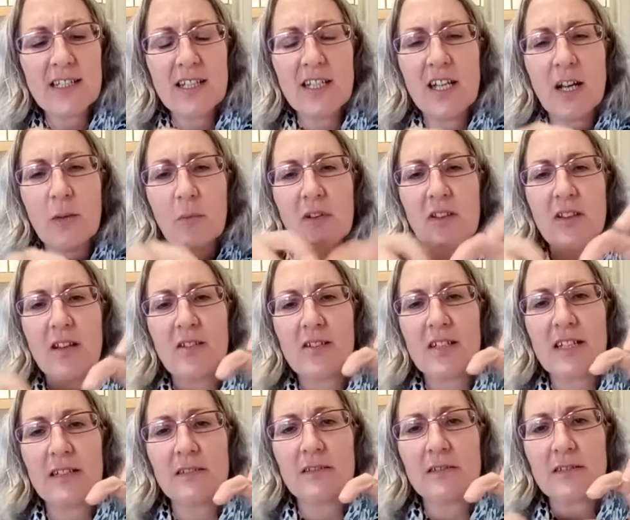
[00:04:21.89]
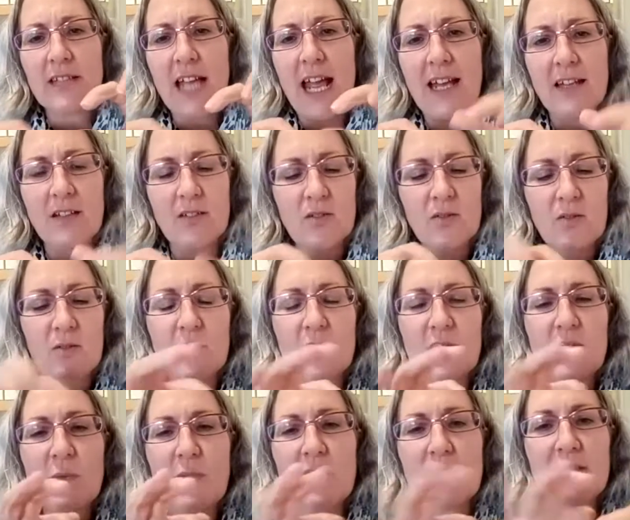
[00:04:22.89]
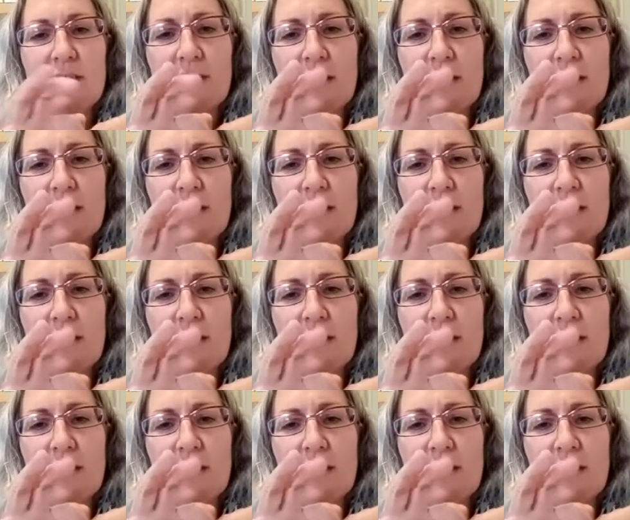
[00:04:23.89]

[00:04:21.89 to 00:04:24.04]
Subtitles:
one of those little candles with,